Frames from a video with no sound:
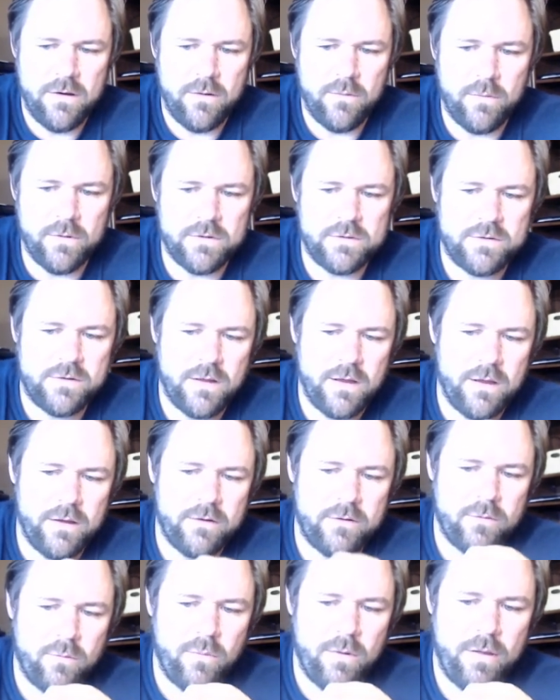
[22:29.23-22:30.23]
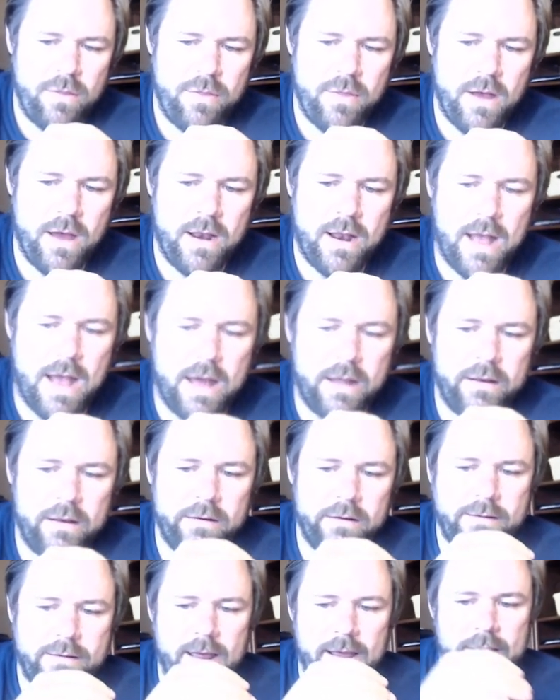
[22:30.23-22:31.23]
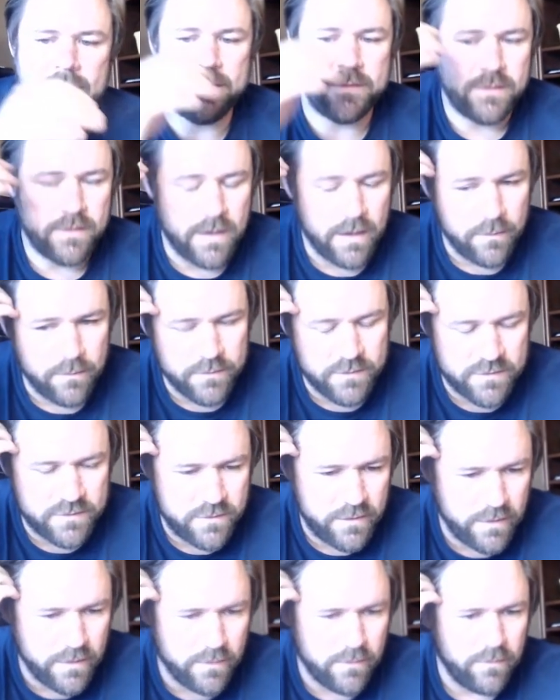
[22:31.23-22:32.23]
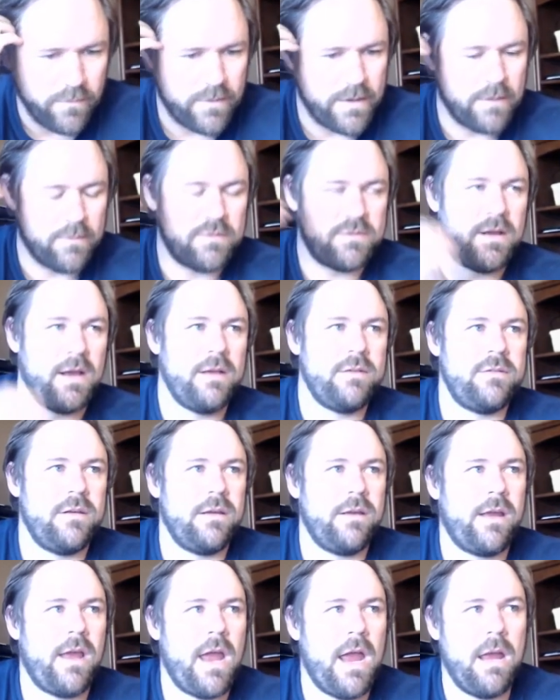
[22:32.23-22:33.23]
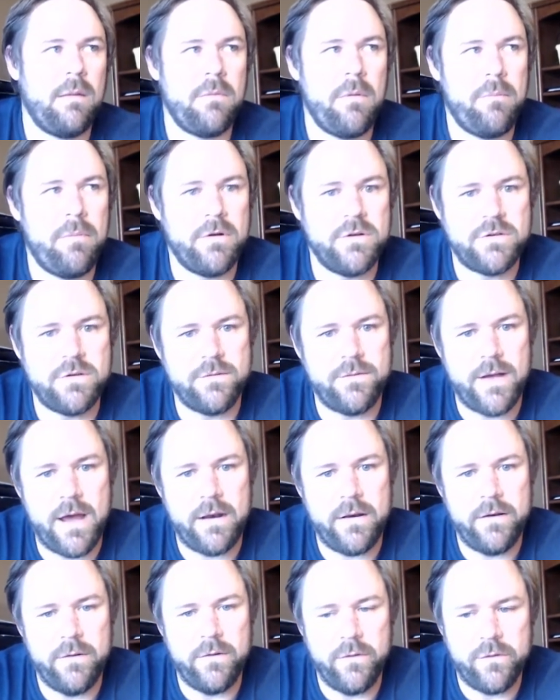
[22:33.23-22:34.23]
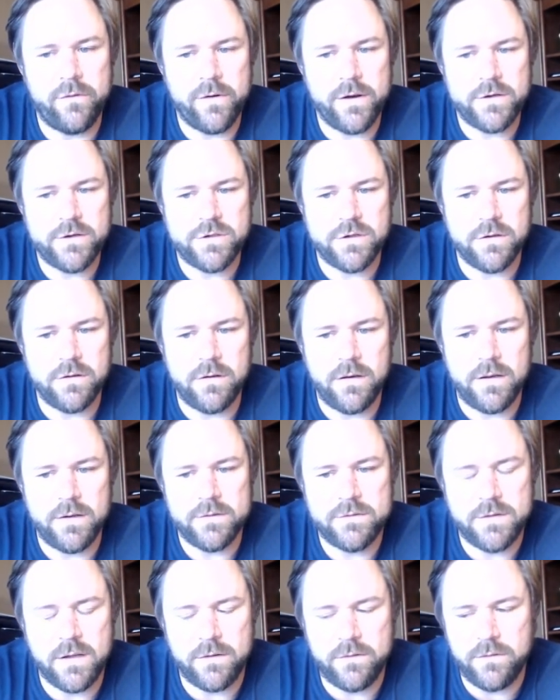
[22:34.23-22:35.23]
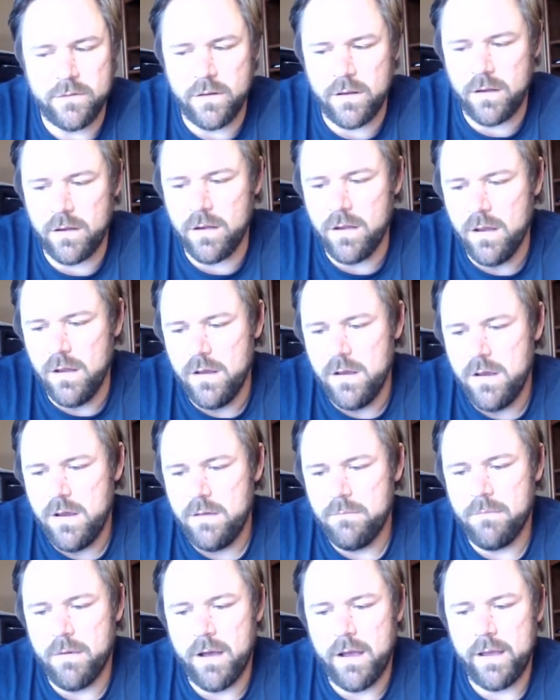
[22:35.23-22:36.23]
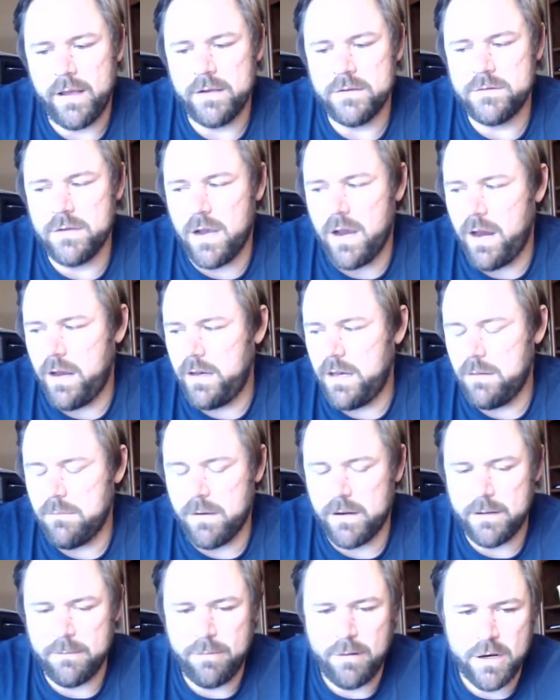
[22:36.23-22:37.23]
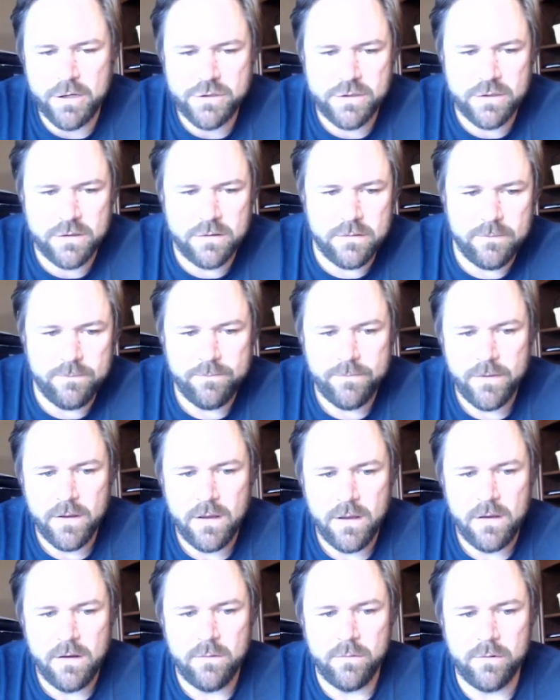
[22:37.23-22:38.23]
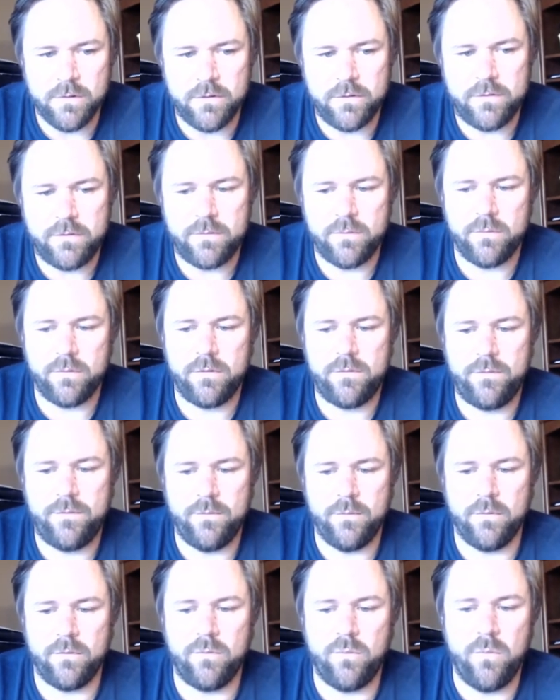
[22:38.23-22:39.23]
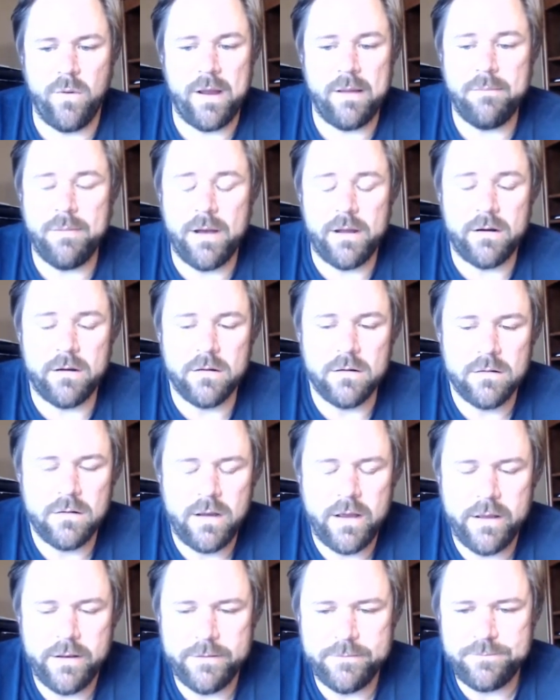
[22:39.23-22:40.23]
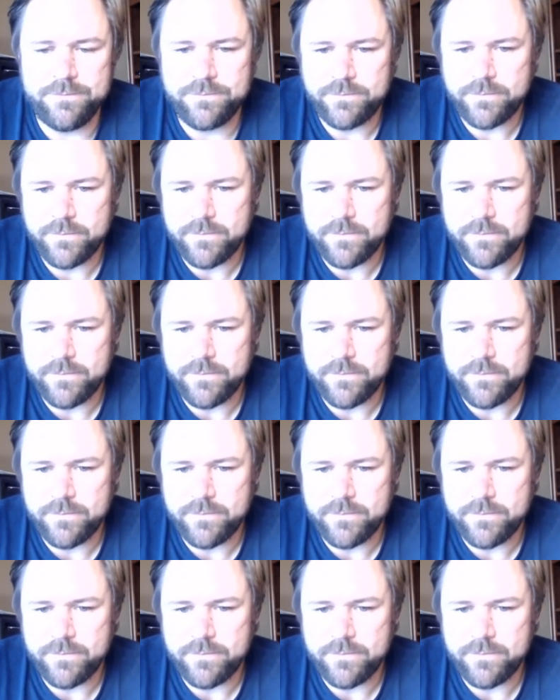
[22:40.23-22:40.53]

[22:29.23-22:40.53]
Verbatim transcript: was that with that added taste that I was you know that I was tasting came a bunch of added nutrition and suddenly my anxiety my depression was was was way better and